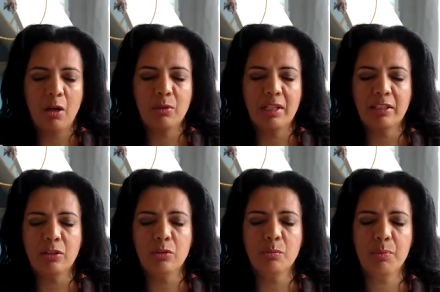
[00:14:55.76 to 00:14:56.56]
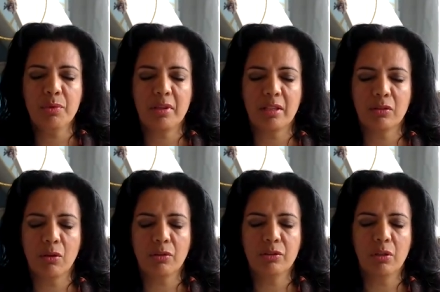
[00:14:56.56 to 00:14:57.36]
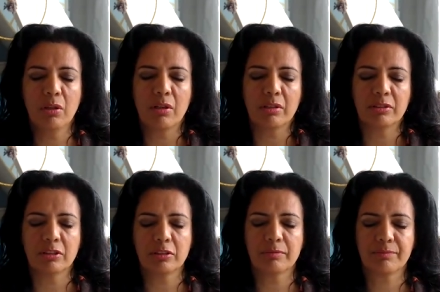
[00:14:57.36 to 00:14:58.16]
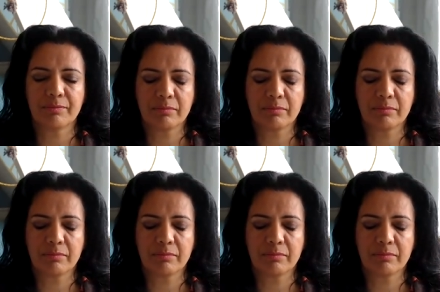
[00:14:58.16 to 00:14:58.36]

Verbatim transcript: i would like you to put that on your lungs